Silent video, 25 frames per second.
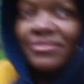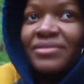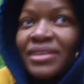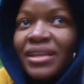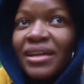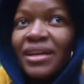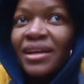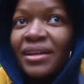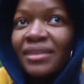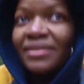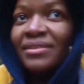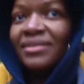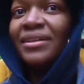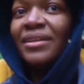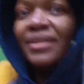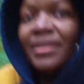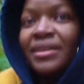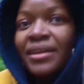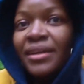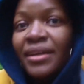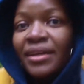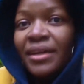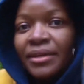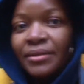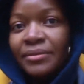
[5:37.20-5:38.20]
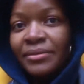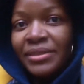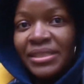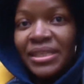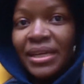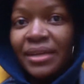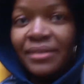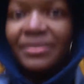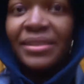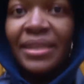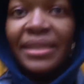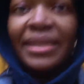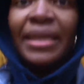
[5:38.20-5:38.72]
vlog
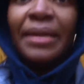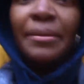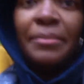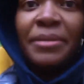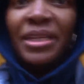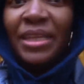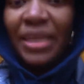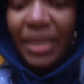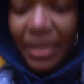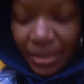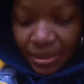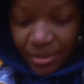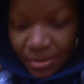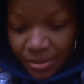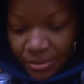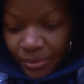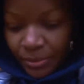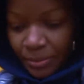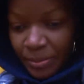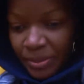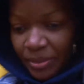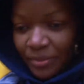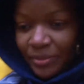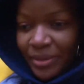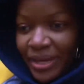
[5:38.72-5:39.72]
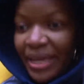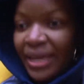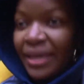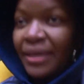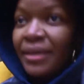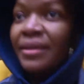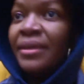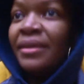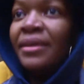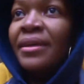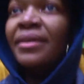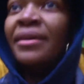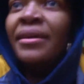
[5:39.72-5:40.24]
without the camera getting super wet.
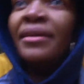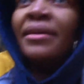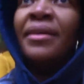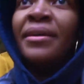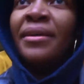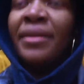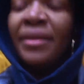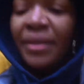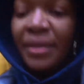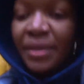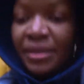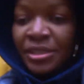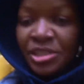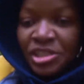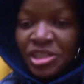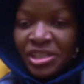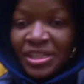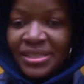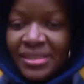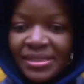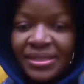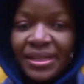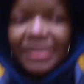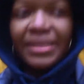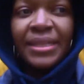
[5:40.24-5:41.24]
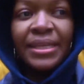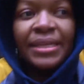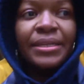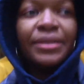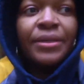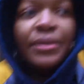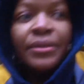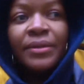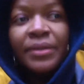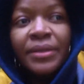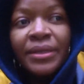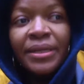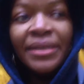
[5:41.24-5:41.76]
Just a
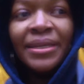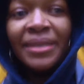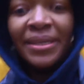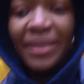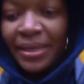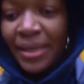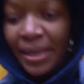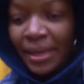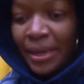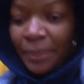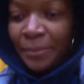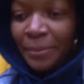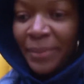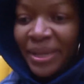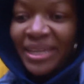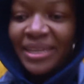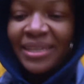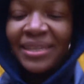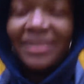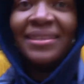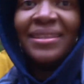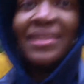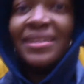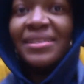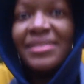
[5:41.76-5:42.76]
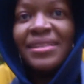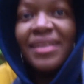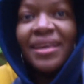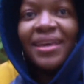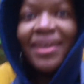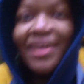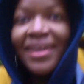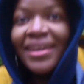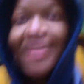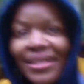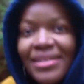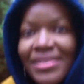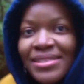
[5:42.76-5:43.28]
little. My goodness,
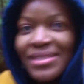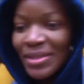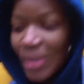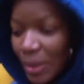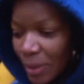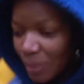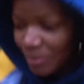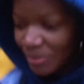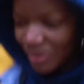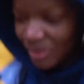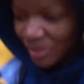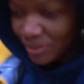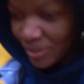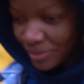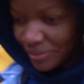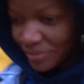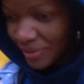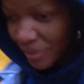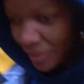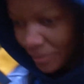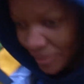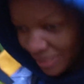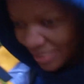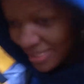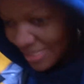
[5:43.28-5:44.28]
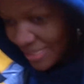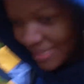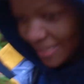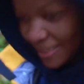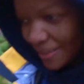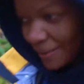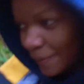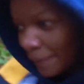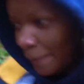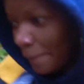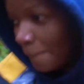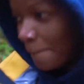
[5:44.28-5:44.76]
it is so beautiful. Listen.